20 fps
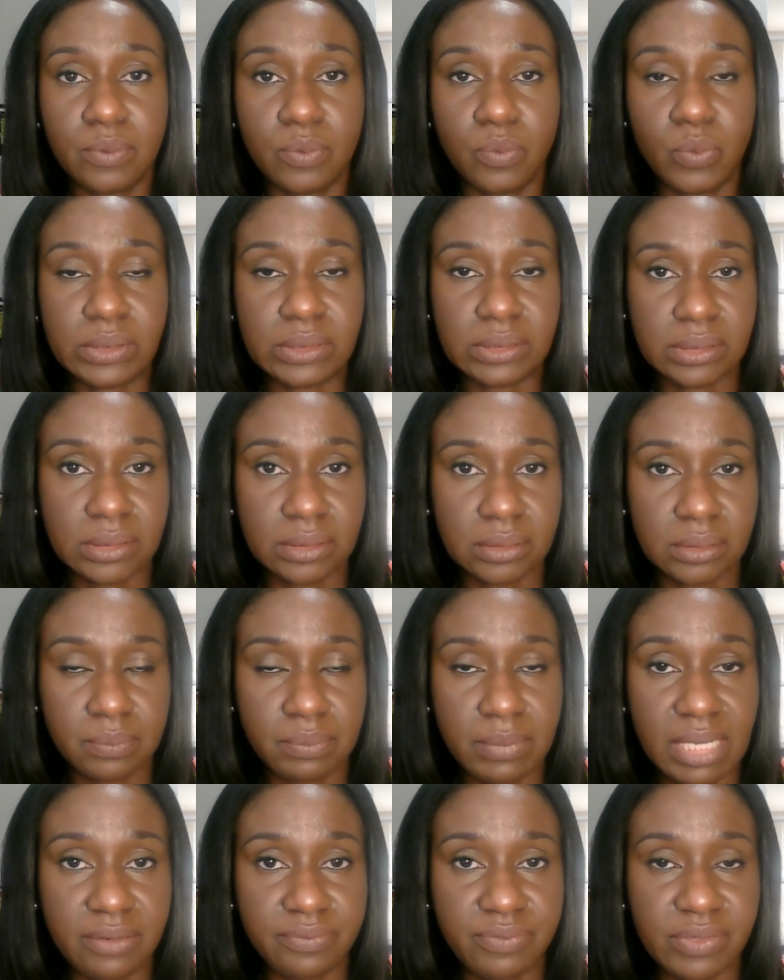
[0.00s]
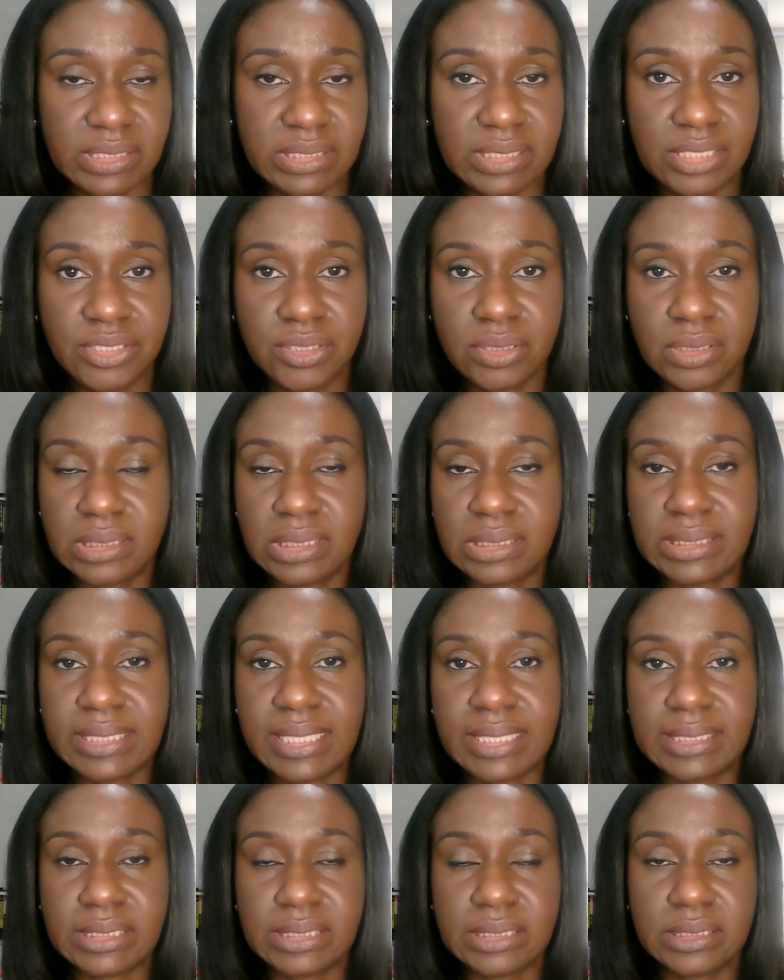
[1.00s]
with manifestations such
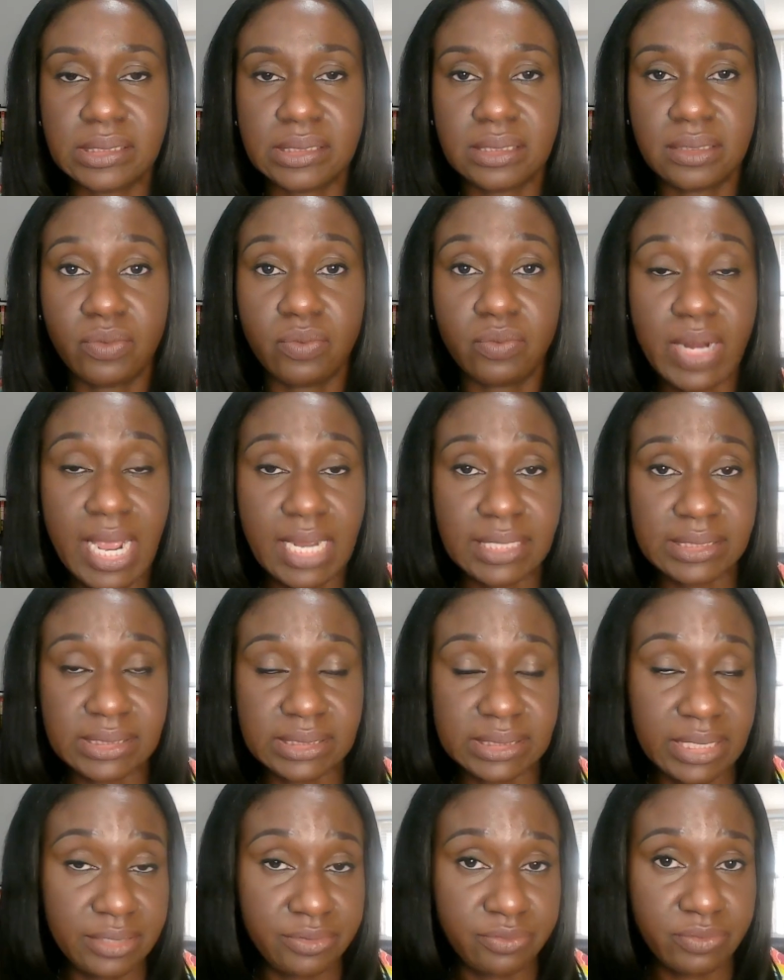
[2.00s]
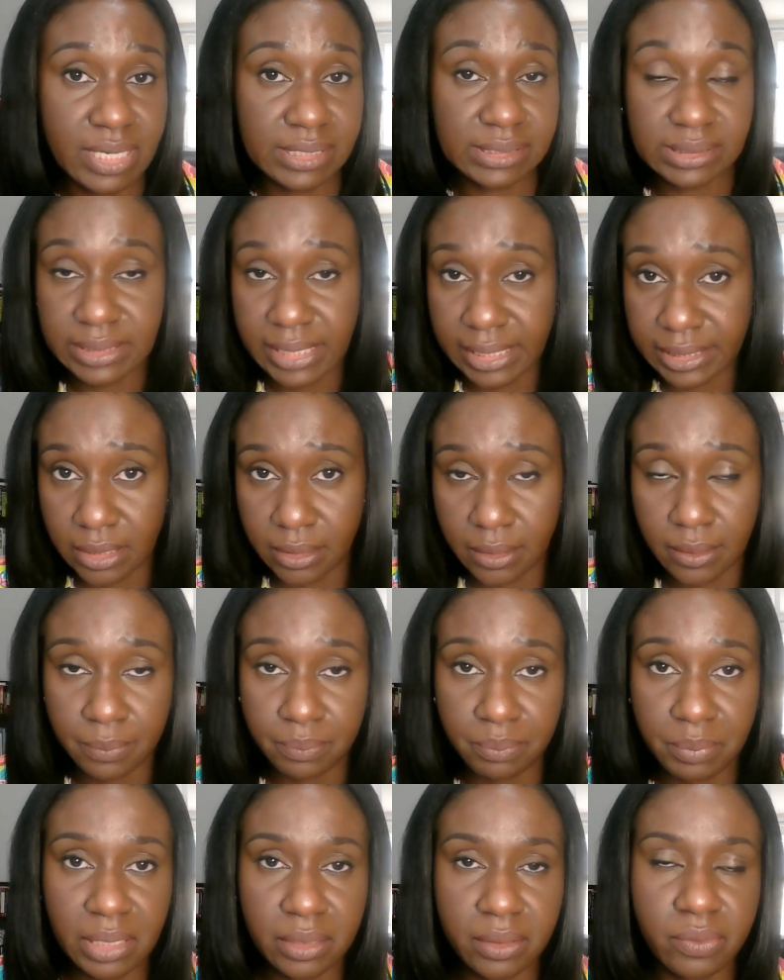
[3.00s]
as rash, skin rash, like the
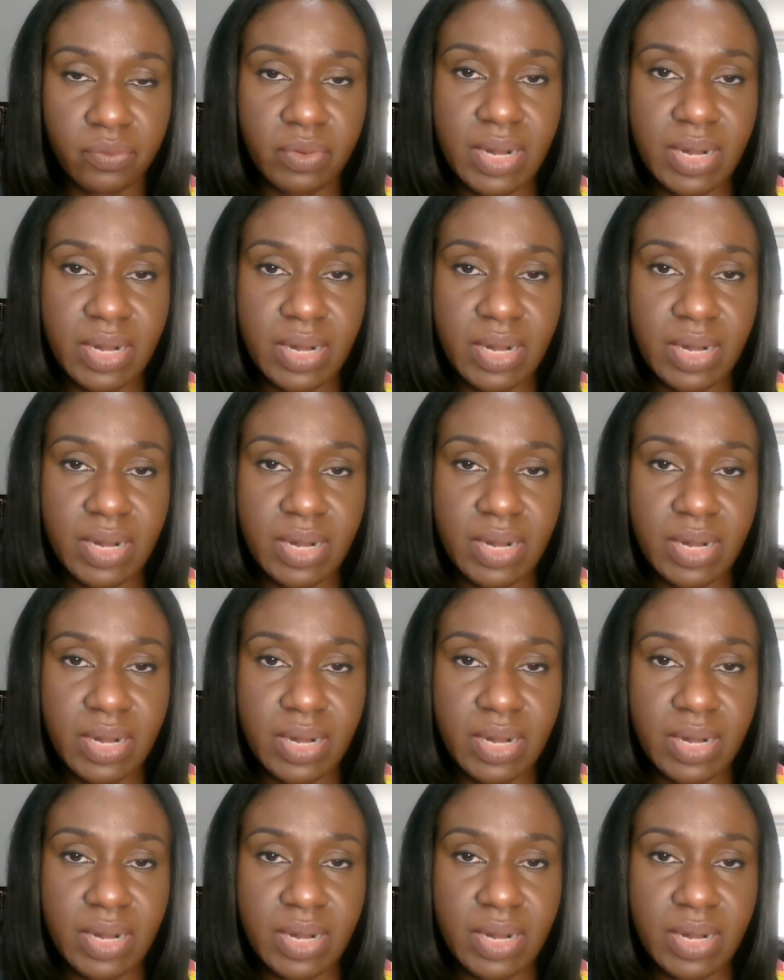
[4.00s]
Miller